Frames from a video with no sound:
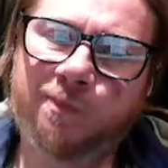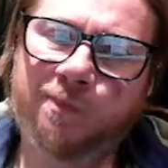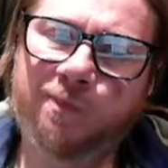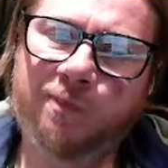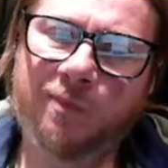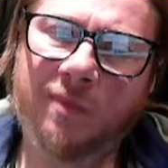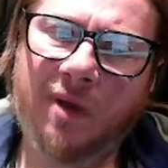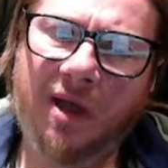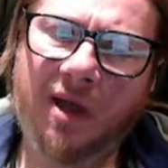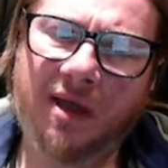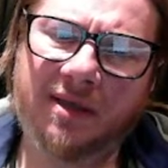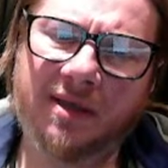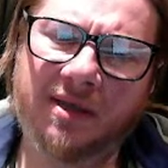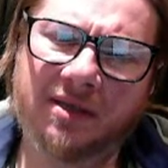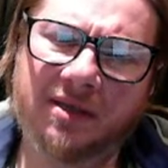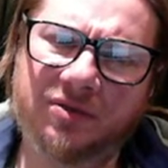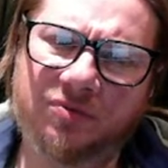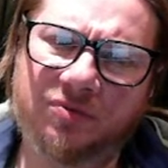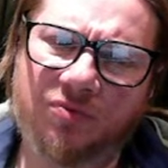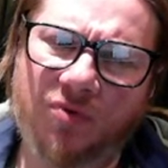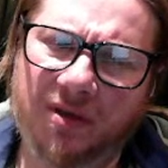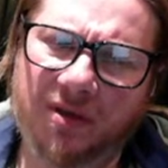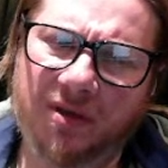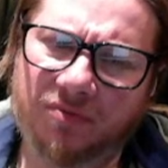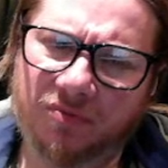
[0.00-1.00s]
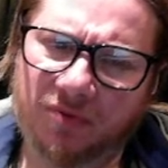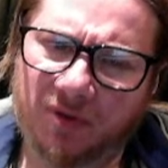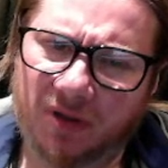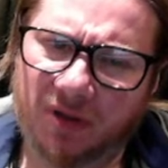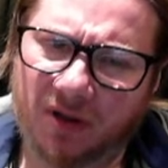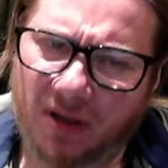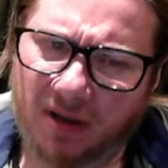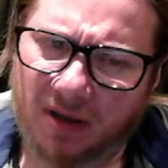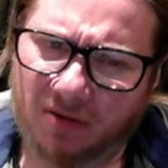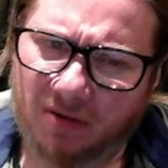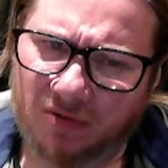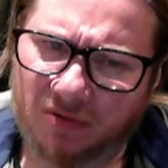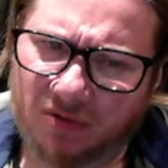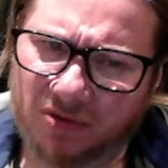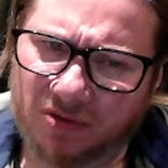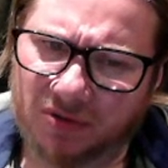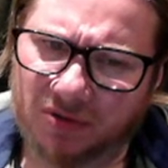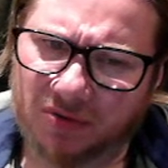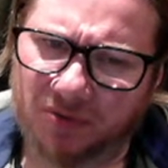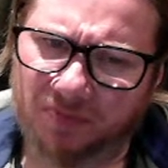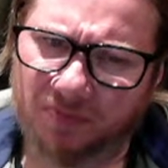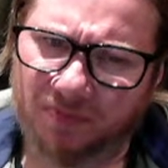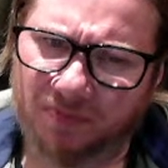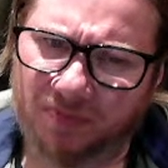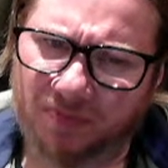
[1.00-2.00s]
I guess white would like also to
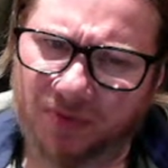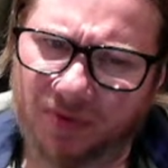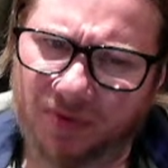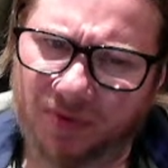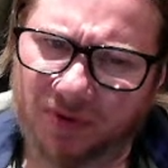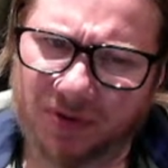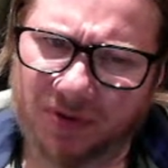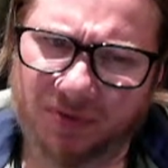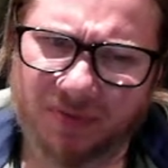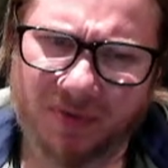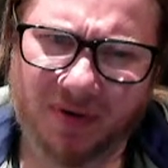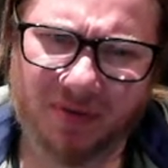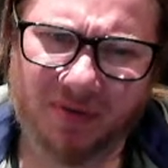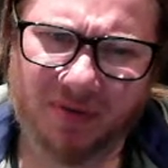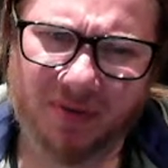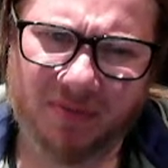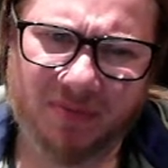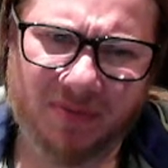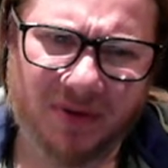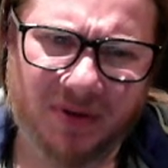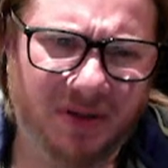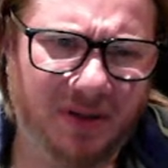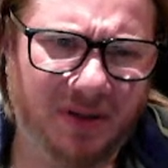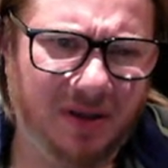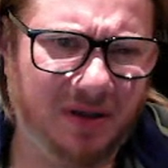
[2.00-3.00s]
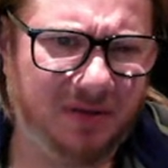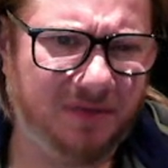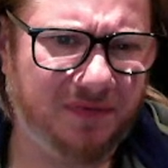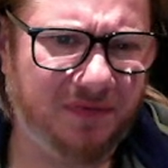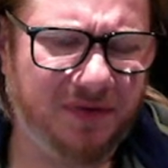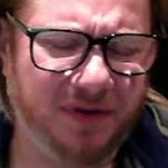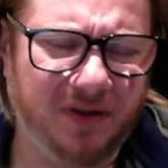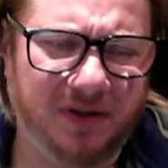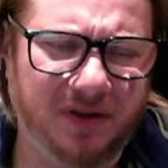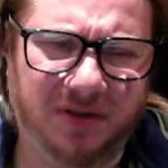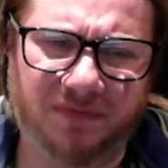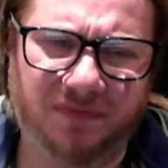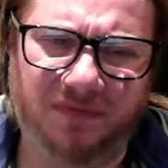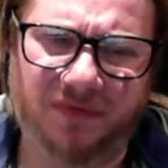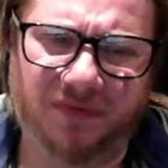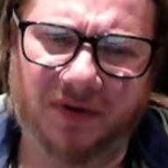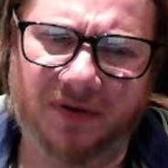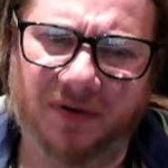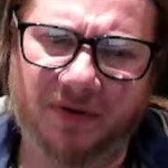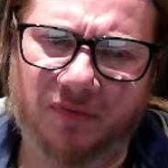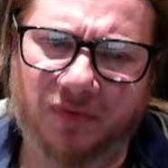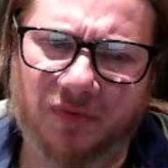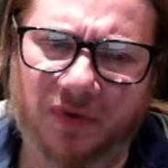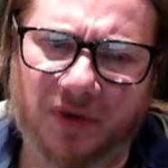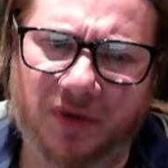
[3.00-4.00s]
push me, but that feels very
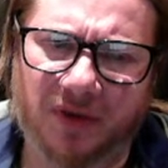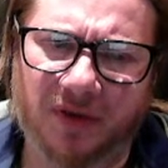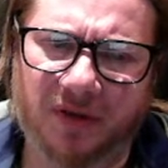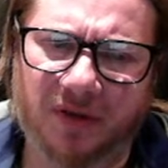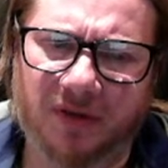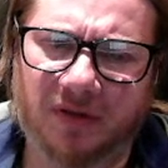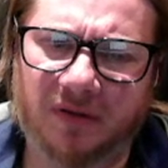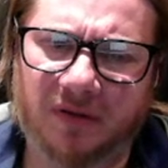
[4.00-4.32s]
weird.